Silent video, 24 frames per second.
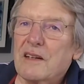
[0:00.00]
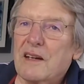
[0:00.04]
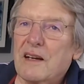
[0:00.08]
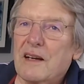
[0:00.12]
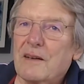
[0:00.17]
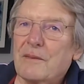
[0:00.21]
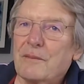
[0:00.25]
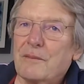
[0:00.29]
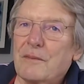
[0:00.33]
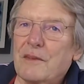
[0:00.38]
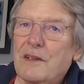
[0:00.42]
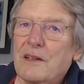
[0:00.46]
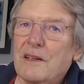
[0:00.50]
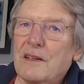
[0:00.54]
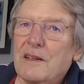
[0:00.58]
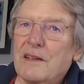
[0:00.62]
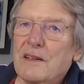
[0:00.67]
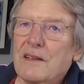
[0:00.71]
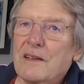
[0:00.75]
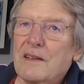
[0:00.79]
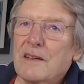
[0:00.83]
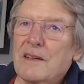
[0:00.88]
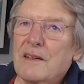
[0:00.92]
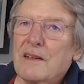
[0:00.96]
I'm
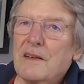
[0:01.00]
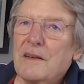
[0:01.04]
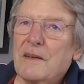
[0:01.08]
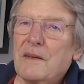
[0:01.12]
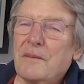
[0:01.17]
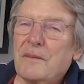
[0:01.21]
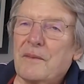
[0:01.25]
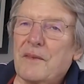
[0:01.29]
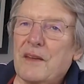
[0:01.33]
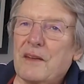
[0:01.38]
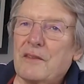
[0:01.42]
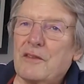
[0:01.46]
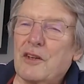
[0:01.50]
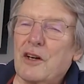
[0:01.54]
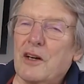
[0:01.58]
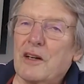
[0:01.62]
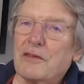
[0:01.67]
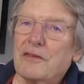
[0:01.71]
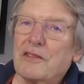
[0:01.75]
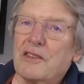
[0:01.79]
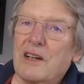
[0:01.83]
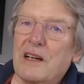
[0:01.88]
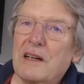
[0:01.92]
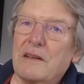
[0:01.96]
not
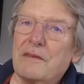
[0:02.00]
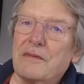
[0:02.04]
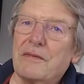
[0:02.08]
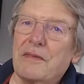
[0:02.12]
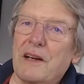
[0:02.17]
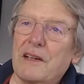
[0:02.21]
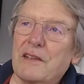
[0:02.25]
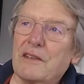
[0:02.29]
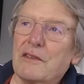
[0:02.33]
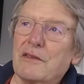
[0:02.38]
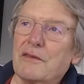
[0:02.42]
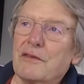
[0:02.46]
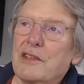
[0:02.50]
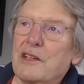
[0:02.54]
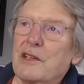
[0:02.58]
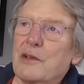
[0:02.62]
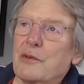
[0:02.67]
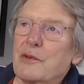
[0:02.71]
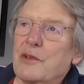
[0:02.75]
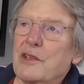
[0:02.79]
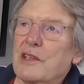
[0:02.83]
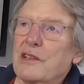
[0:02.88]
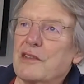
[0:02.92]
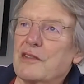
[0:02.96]
a great fan of
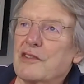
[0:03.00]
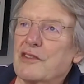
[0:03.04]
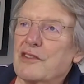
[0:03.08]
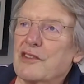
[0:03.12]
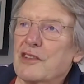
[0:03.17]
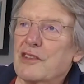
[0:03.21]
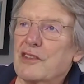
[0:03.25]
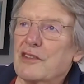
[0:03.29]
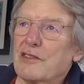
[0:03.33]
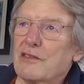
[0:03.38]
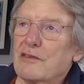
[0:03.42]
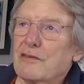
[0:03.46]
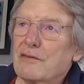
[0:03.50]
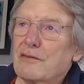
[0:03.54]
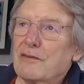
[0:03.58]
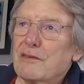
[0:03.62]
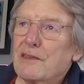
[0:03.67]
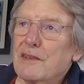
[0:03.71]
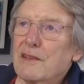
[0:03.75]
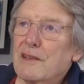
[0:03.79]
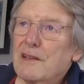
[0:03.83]
unions and